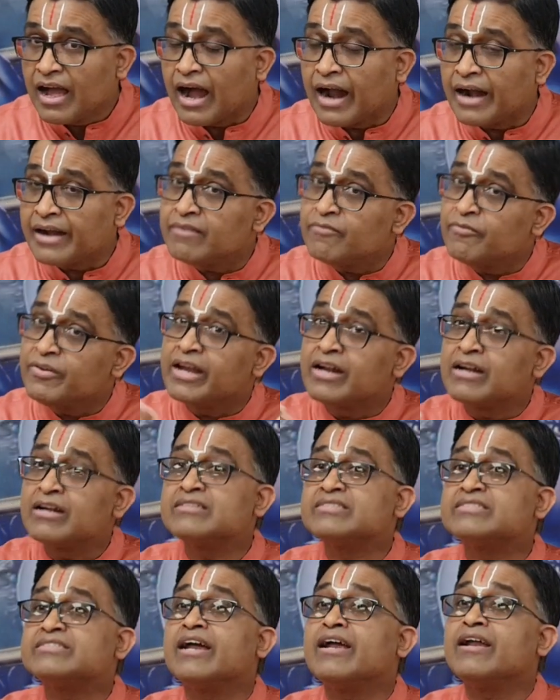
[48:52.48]
And we
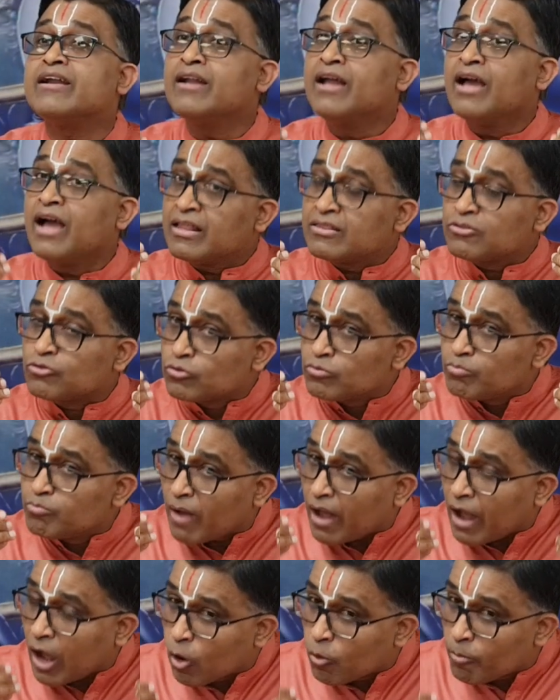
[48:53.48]
understand
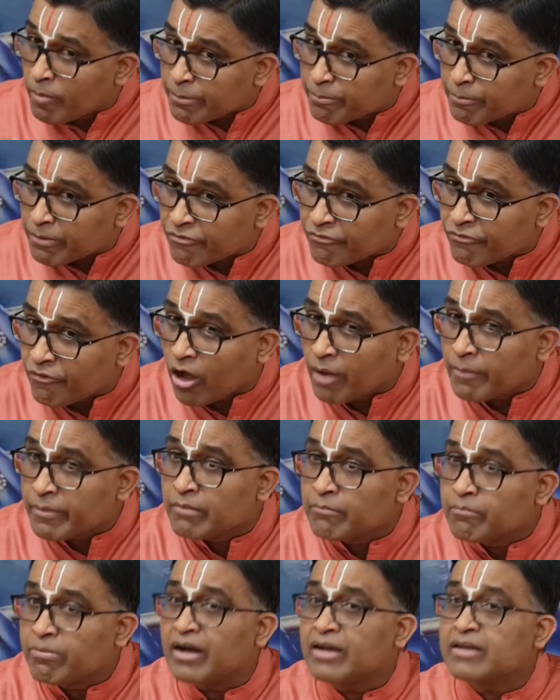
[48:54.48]
how by
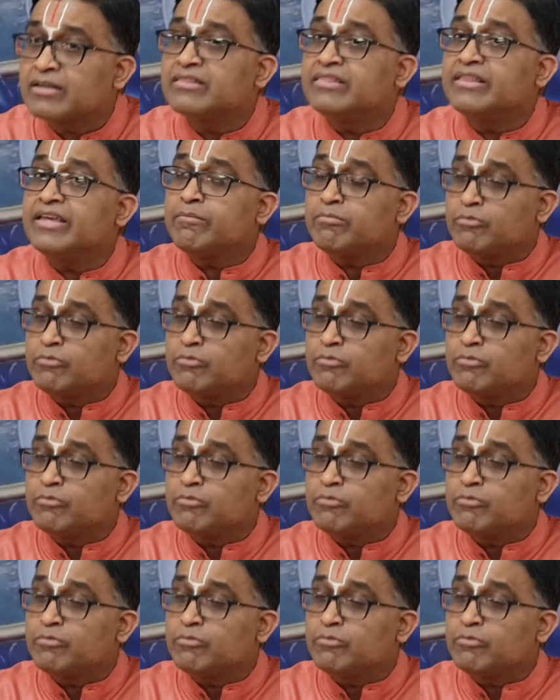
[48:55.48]
performing bhakti,